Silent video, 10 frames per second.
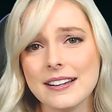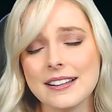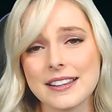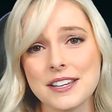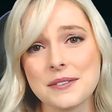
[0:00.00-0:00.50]

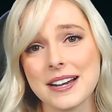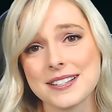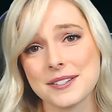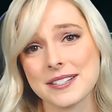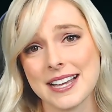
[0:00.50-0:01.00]
that you
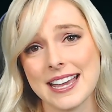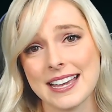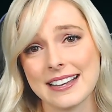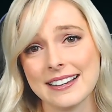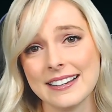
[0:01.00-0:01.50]
guys are
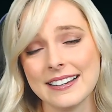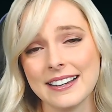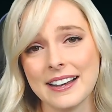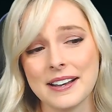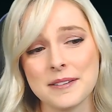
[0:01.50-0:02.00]
saying
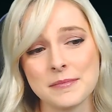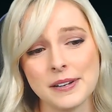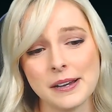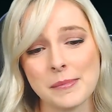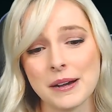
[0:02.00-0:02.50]

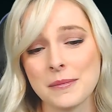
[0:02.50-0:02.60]
about